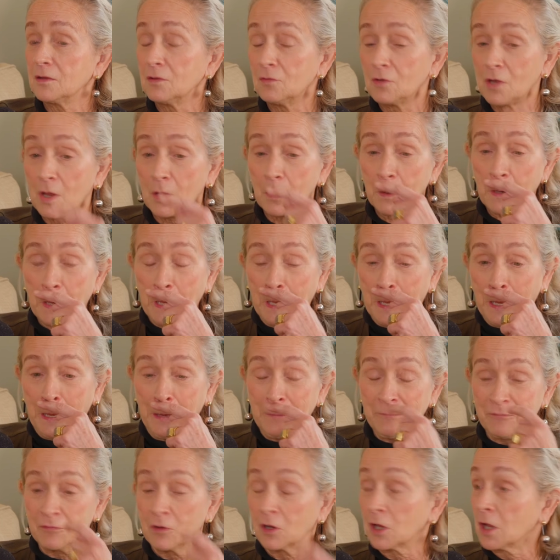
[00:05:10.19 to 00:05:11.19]

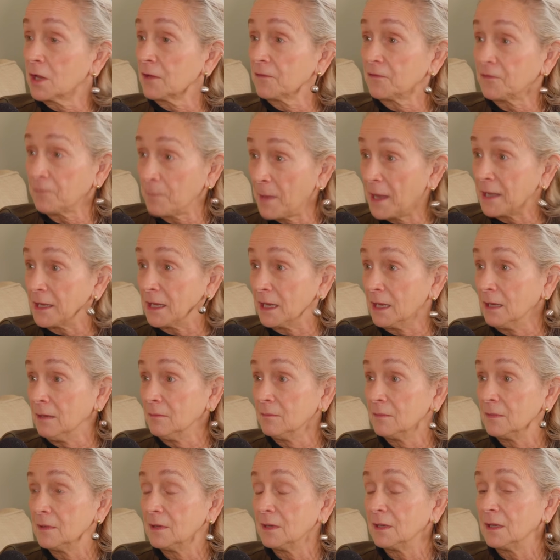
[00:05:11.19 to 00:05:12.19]
if we're going Spenny,
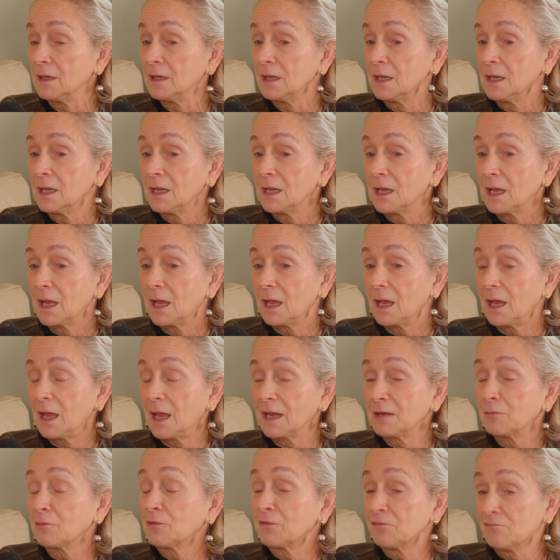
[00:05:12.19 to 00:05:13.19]

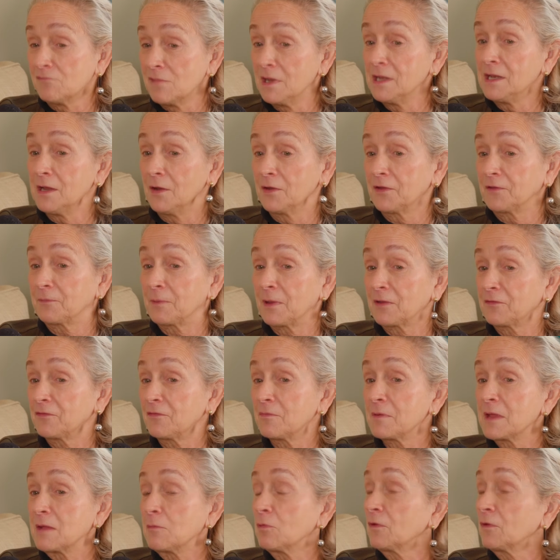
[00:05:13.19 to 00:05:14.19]
and it was really unexpected for me,